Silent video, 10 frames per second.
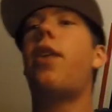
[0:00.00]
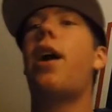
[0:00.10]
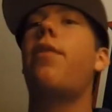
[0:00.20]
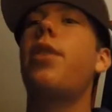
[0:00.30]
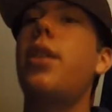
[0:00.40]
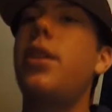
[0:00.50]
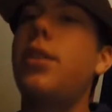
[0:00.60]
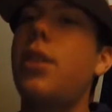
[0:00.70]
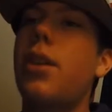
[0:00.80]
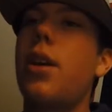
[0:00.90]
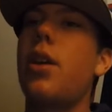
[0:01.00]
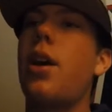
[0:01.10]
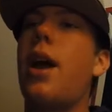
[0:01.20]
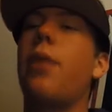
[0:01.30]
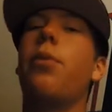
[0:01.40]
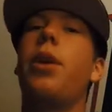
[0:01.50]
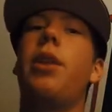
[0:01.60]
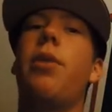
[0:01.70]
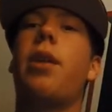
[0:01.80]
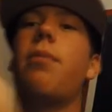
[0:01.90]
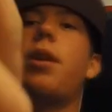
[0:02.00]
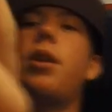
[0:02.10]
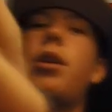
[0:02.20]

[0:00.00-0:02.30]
don't have one of these, I really recommend